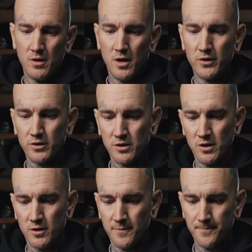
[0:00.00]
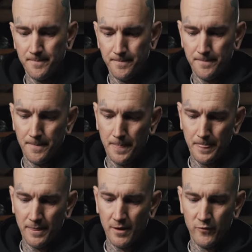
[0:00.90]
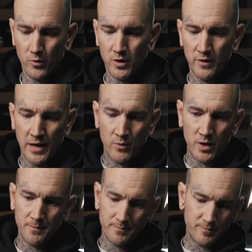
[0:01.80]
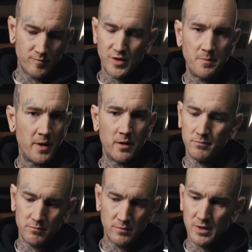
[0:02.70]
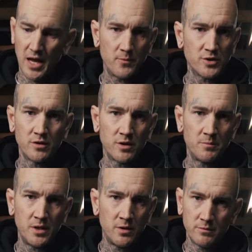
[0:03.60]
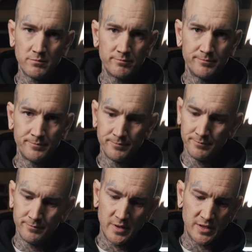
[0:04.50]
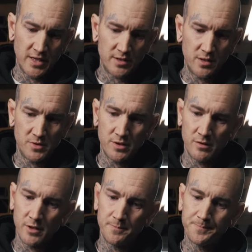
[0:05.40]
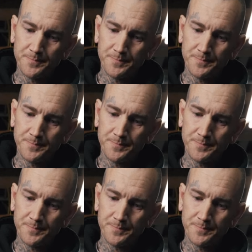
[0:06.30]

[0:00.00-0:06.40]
underslung. If you want to go that way, same thing. This camera's still going to be the exact same. It's still good.